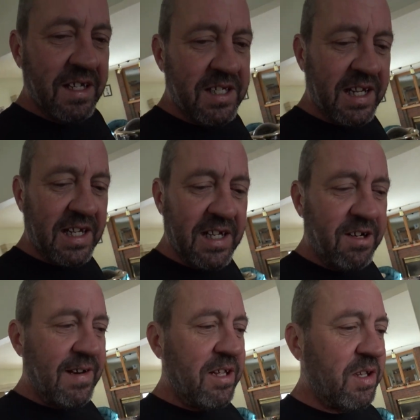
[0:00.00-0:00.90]
taking it
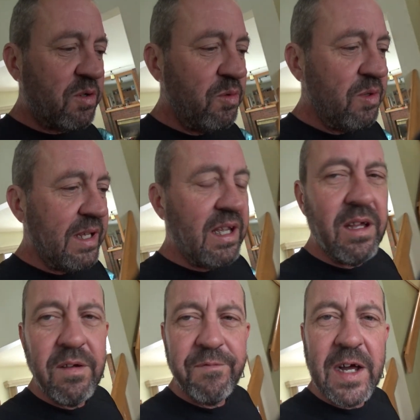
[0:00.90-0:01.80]
around the coulee,
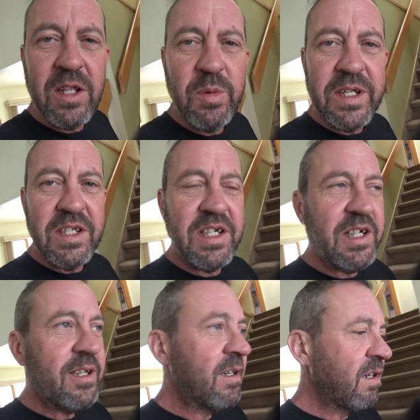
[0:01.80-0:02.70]
following
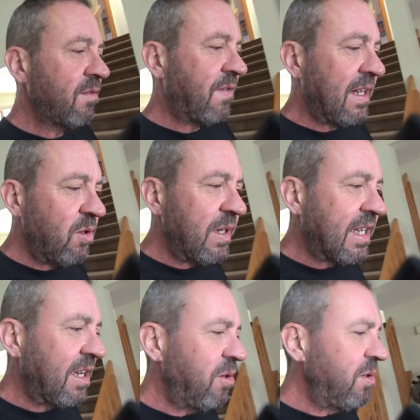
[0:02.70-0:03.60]
deer, following
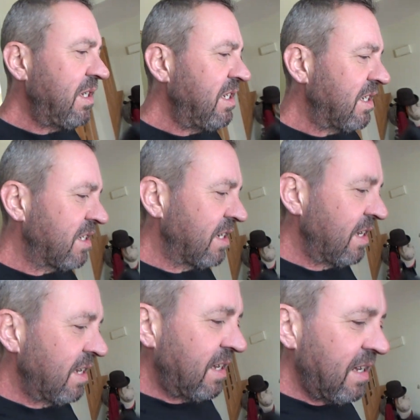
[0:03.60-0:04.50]
coyote,
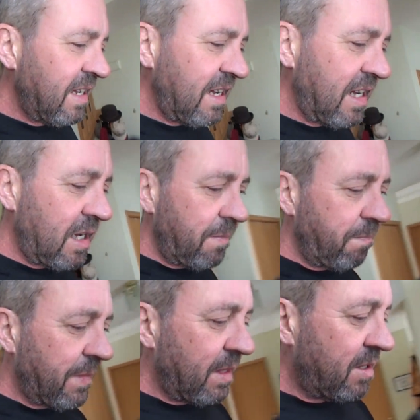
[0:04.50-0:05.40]

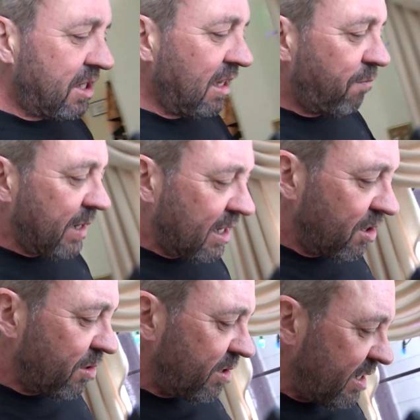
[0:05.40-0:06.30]
um, see if we can
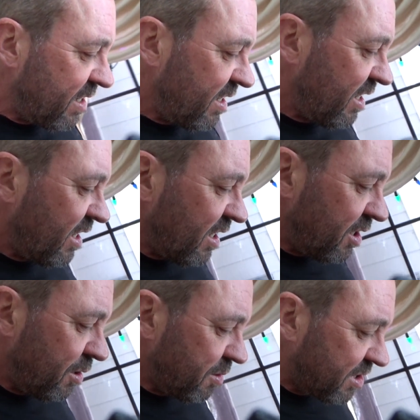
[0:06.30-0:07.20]
learn
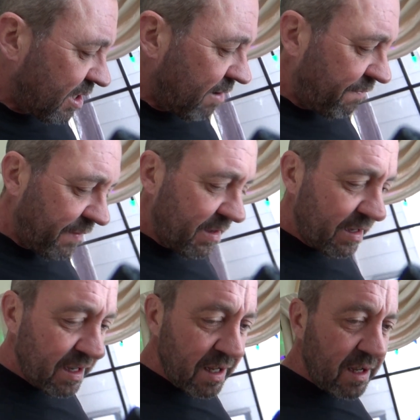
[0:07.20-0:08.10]
new stuff
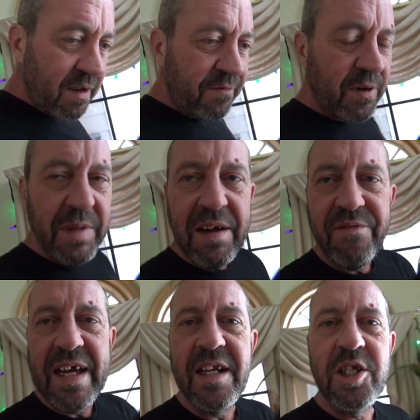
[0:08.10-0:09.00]
from that
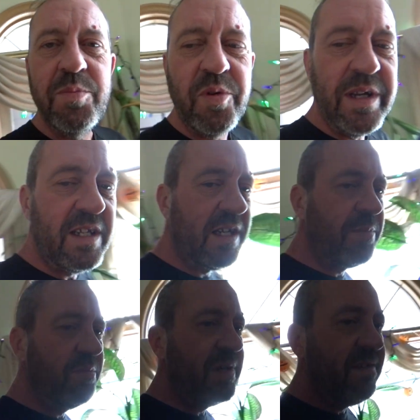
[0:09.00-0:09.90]
vantage point up
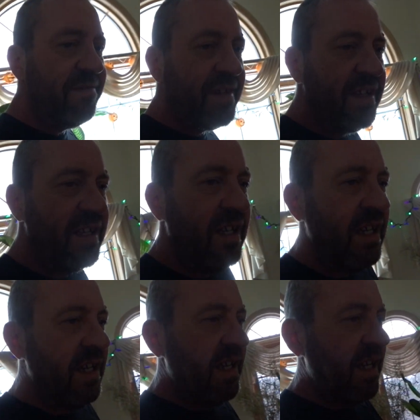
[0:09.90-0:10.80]
above.
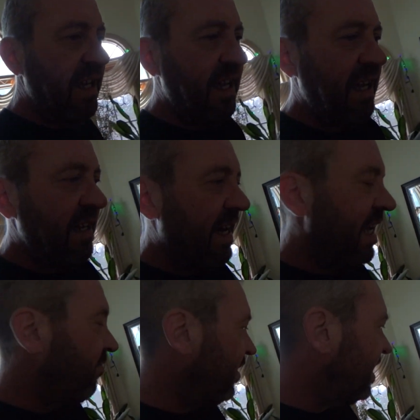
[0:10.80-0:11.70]
And I
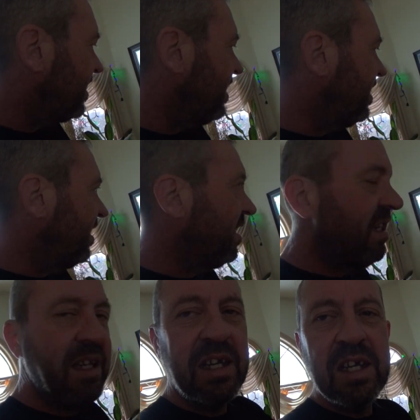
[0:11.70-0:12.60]
have yet to
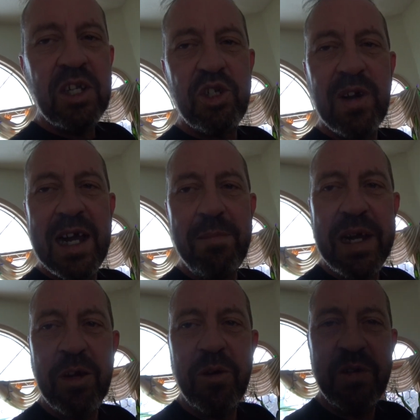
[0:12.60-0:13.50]
try
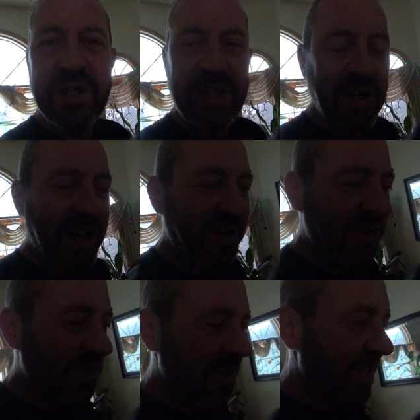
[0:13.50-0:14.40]
my own
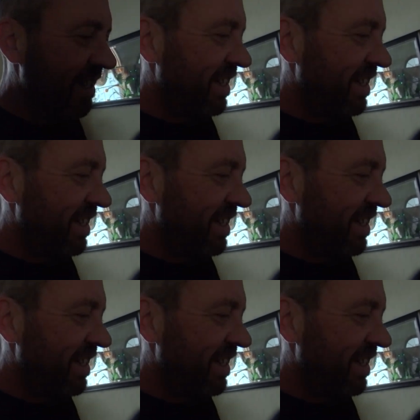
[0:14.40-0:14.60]
inaugural